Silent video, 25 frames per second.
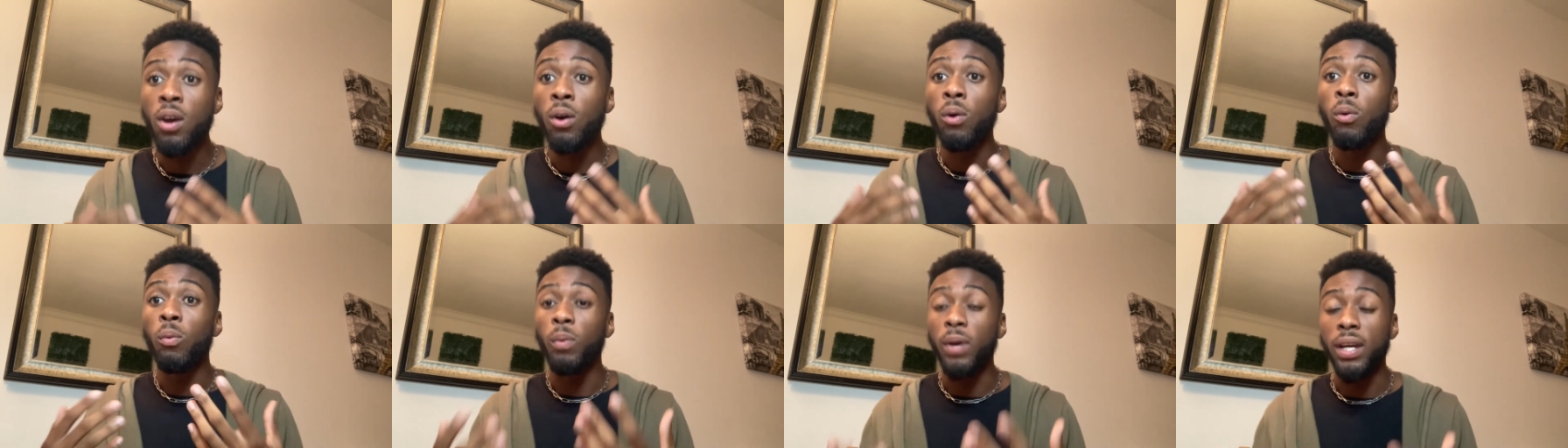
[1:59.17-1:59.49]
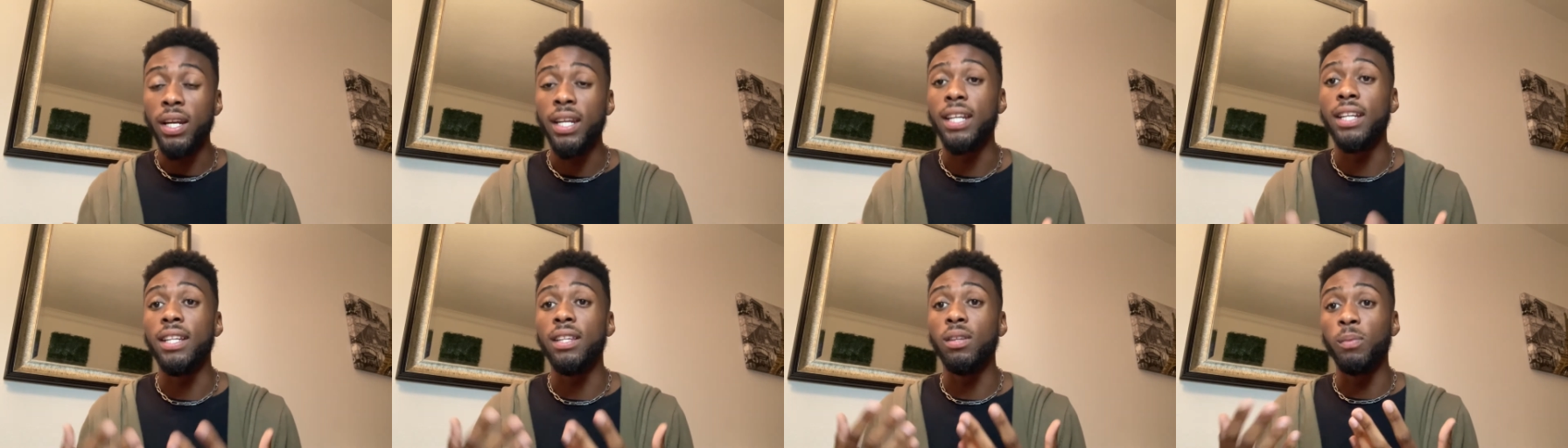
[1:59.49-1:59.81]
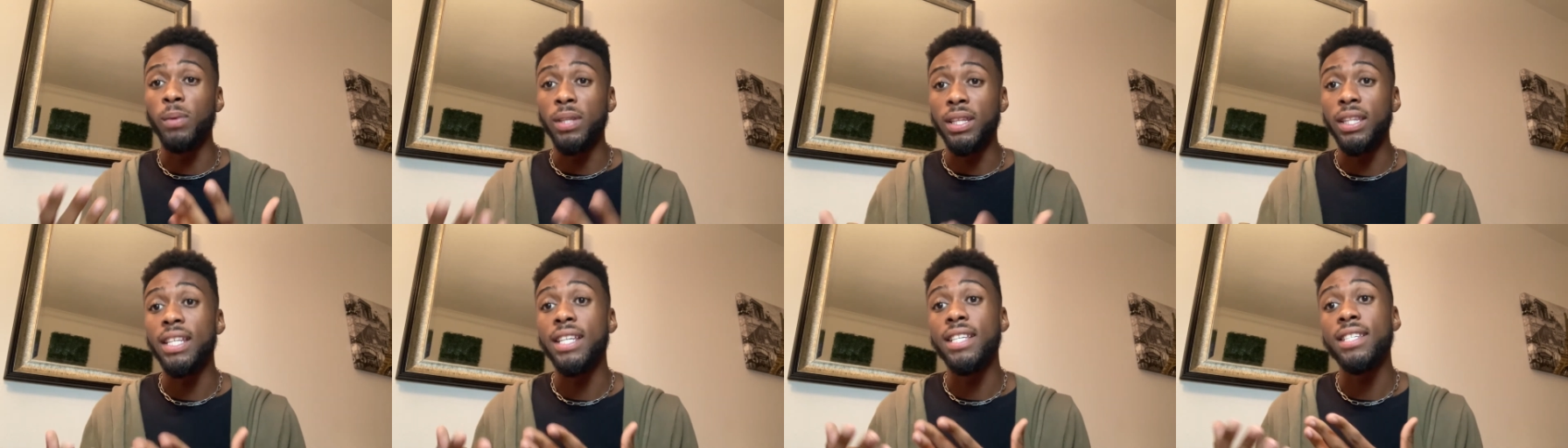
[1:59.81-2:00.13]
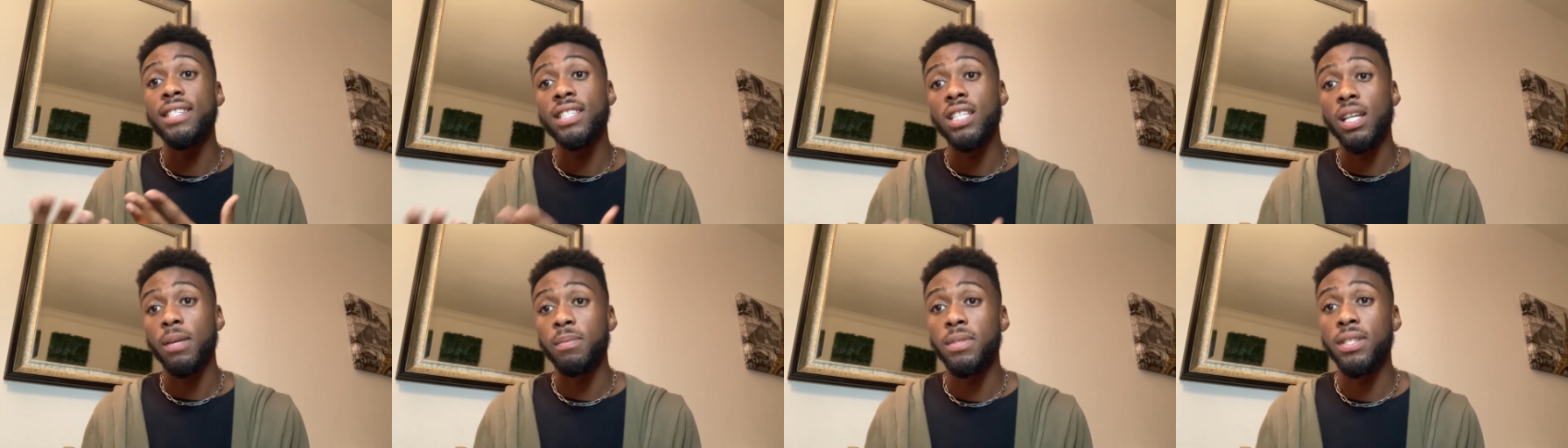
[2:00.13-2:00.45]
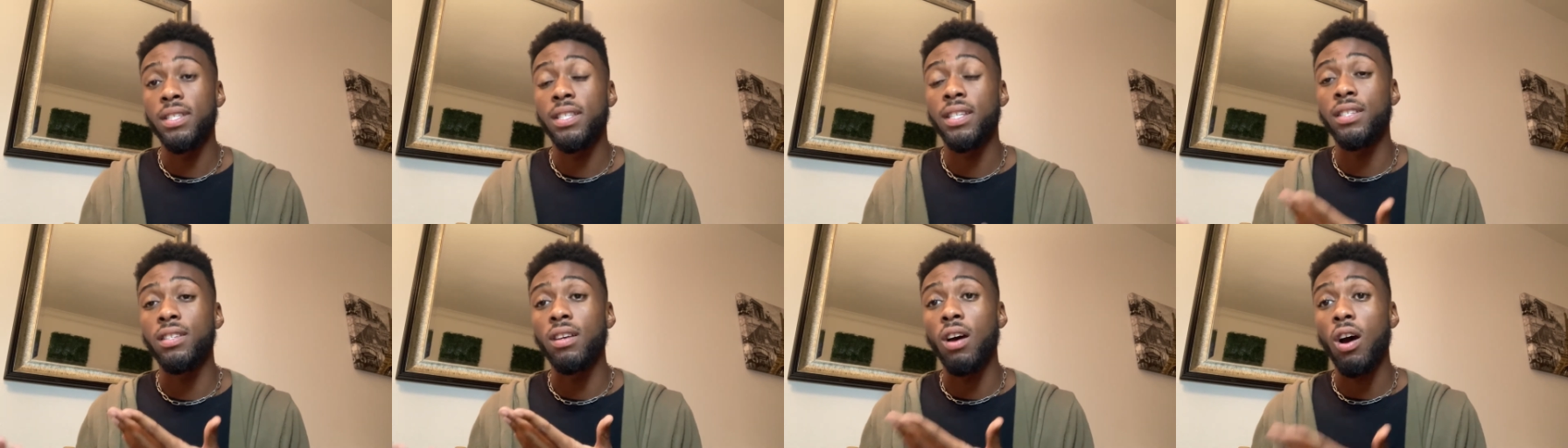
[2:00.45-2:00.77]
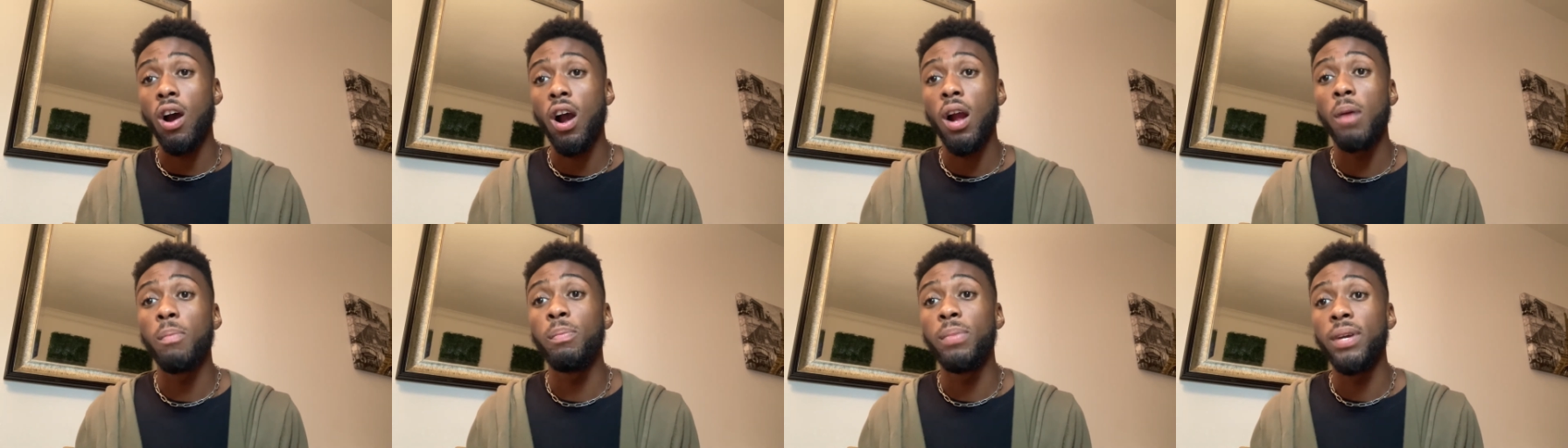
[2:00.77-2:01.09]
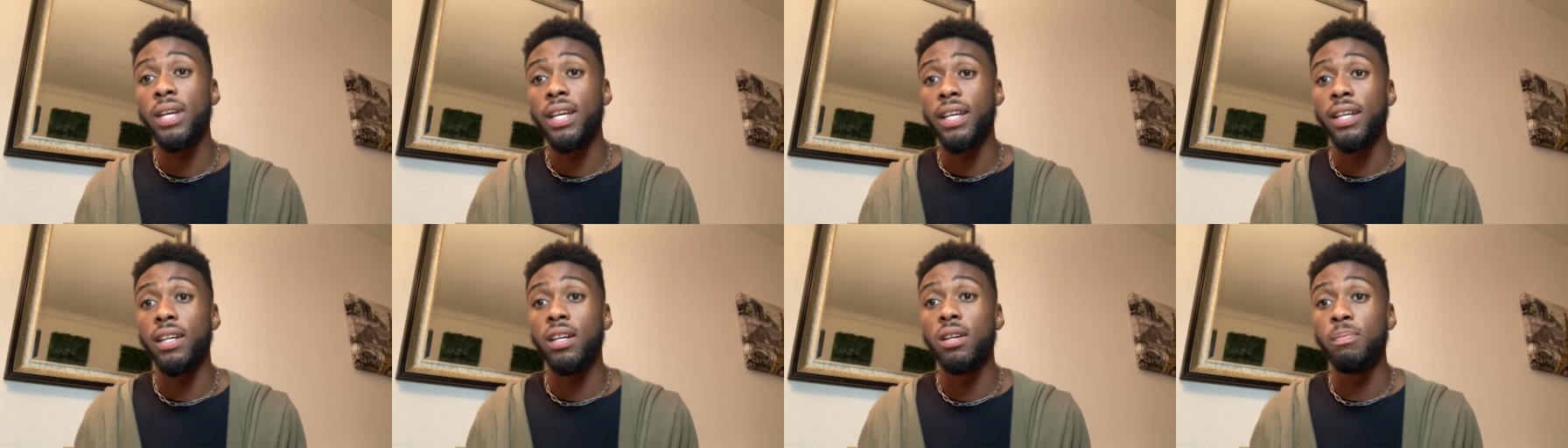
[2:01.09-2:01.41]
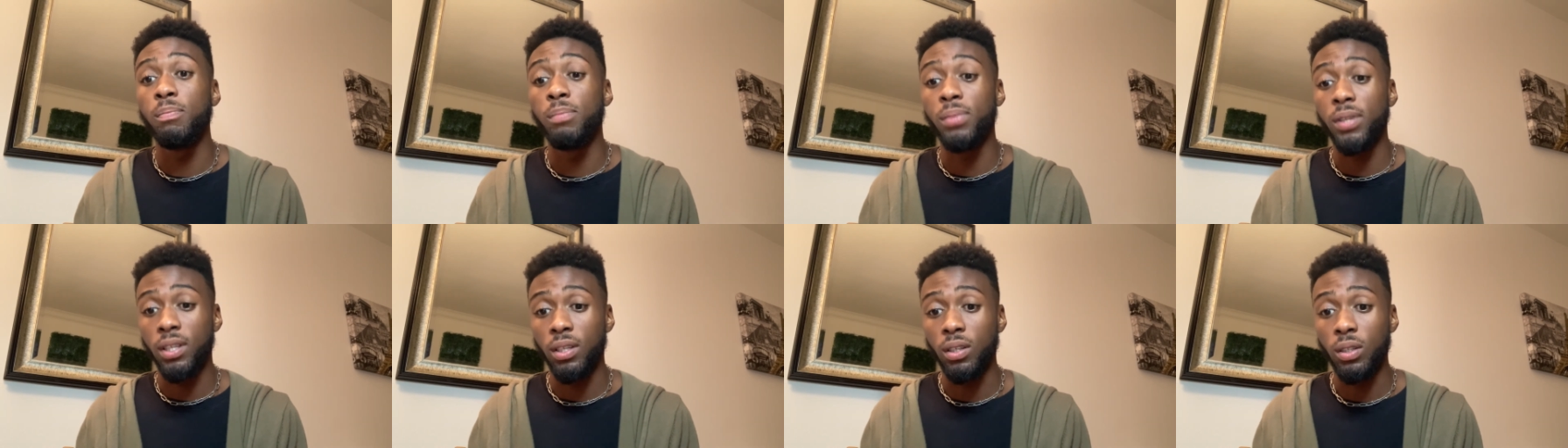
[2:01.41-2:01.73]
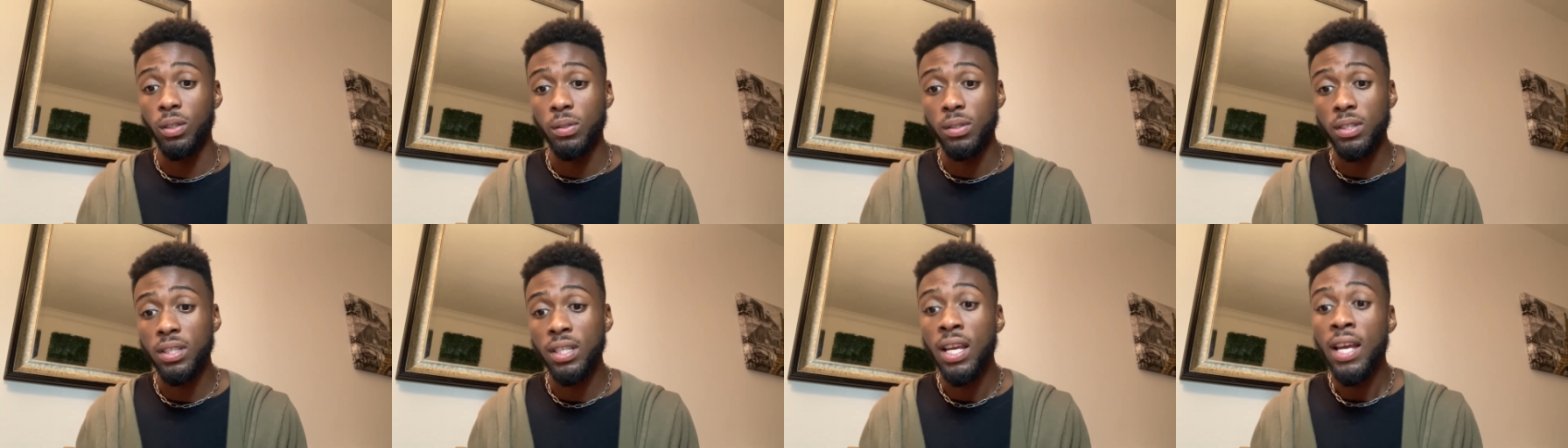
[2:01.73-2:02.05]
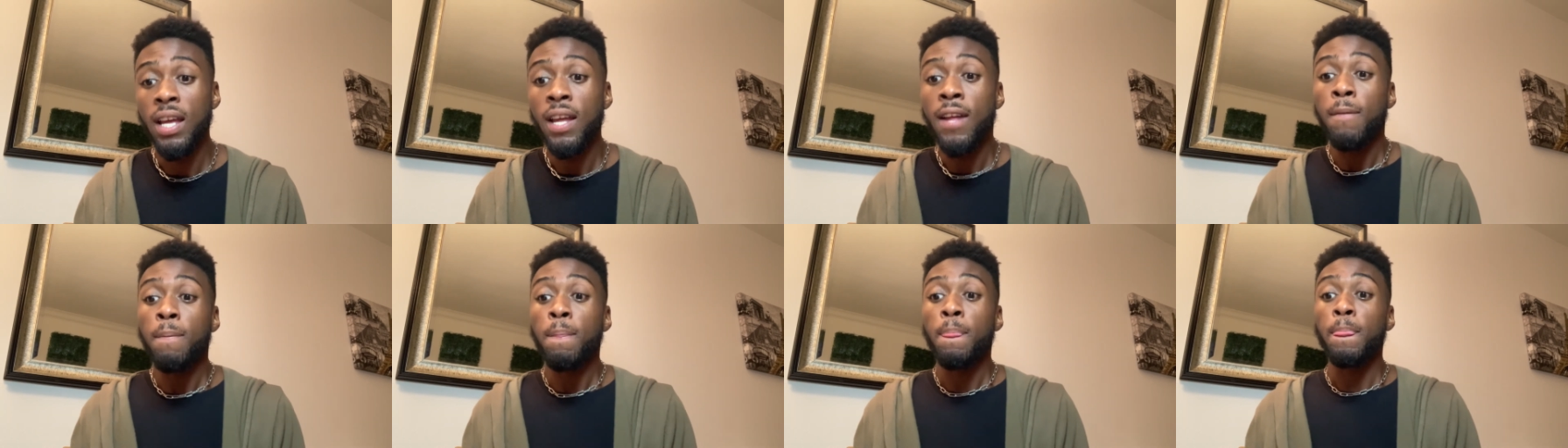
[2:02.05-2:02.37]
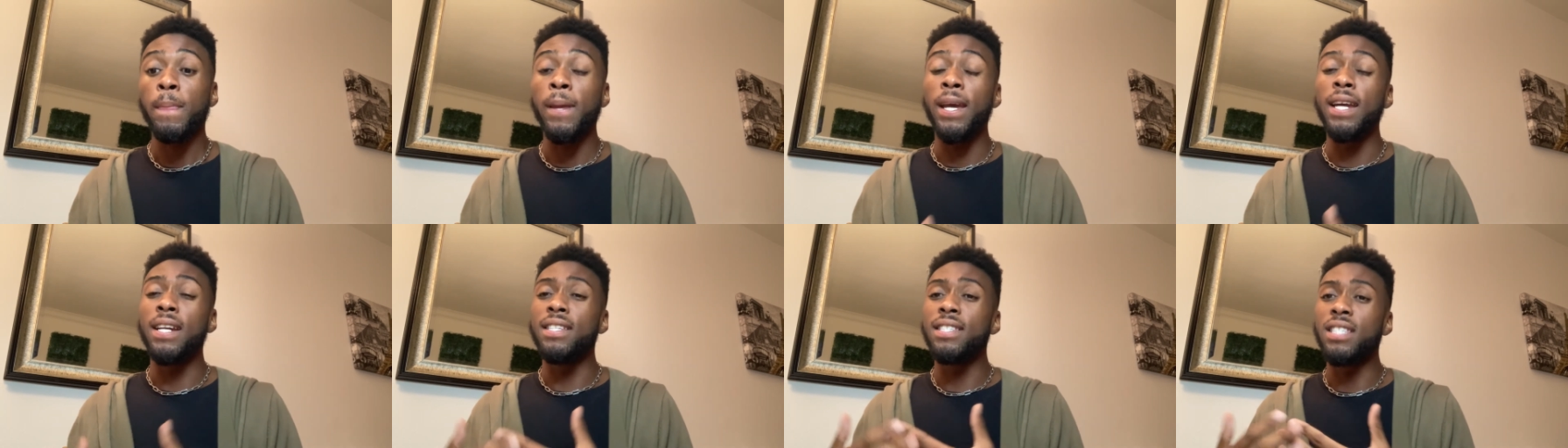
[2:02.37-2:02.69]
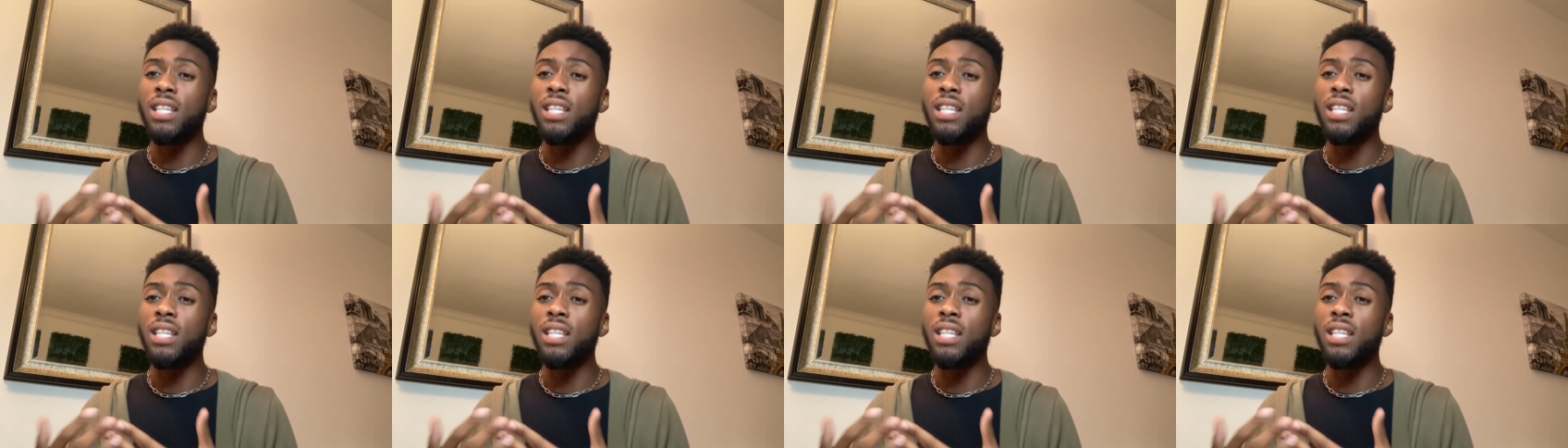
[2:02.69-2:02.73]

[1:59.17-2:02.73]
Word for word: when it when these substances are being abused. And